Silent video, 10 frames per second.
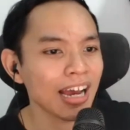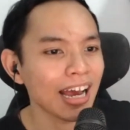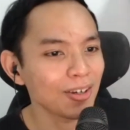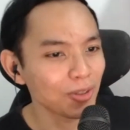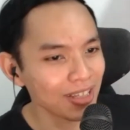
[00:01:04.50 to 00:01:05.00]

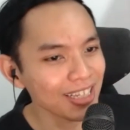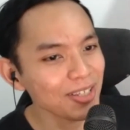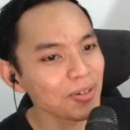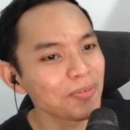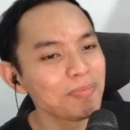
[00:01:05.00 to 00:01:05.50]
I don't
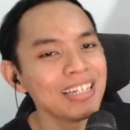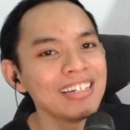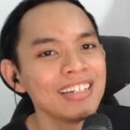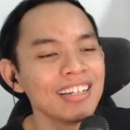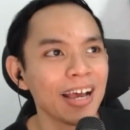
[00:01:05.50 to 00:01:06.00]
think you've
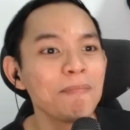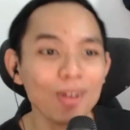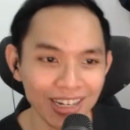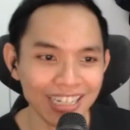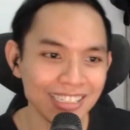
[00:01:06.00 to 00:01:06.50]
been
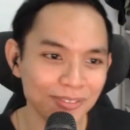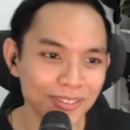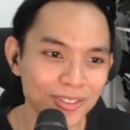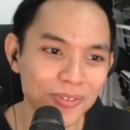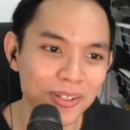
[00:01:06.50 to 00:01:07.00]
employed as a
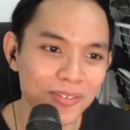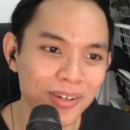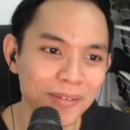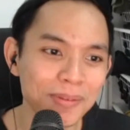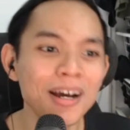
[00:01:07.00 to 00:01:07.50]
software
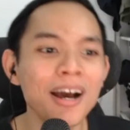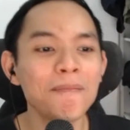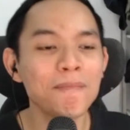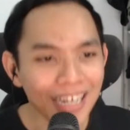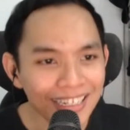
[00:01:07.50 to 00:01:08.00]
developer,
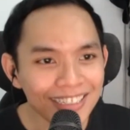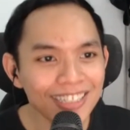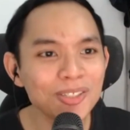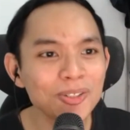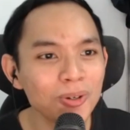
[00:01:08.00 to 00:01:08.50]
but
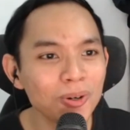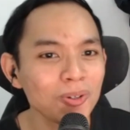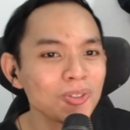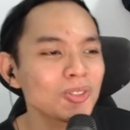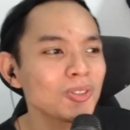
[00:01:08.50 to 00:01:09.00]
you
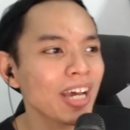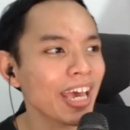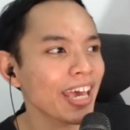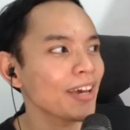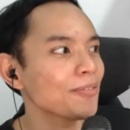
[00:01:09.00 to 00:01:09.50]
also
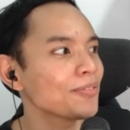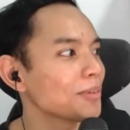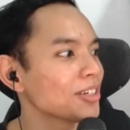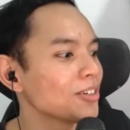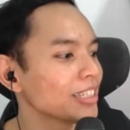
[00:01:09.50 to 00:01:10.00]
have, what
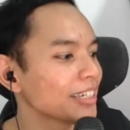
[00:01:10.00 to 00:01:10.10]
do you call